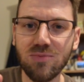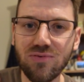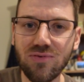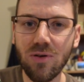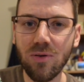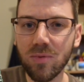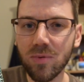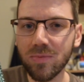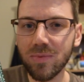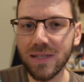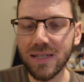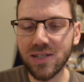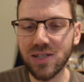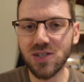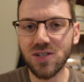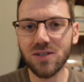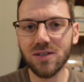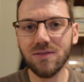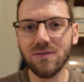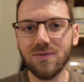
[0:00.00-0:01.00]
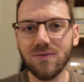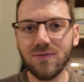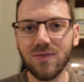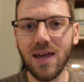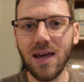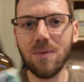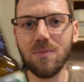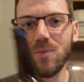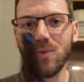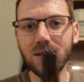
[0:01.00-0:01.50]
probably should have
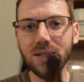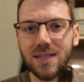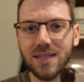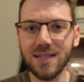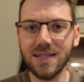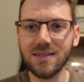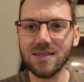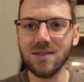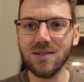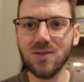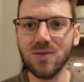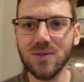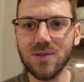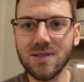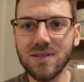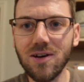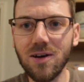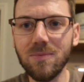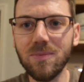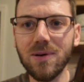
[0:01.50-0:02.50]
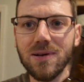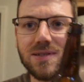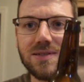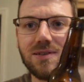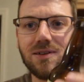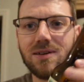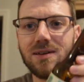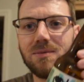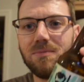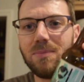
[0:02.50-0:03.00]
kept one of these to do a
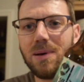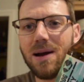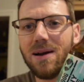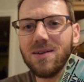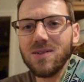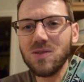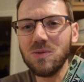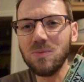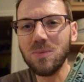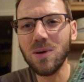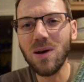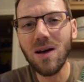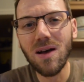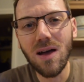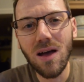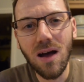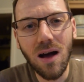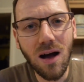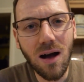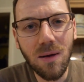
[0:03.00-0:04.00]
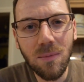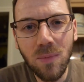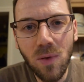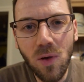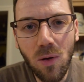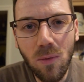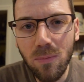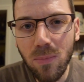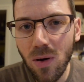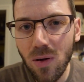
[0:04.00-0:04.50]
side-by-side -side comparison, but I'm
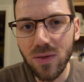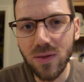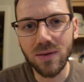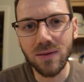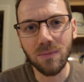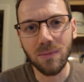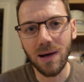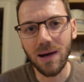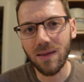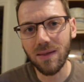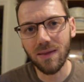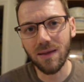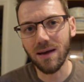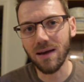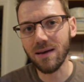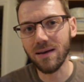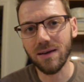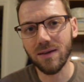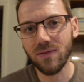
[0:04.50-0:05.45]
not bothered about that.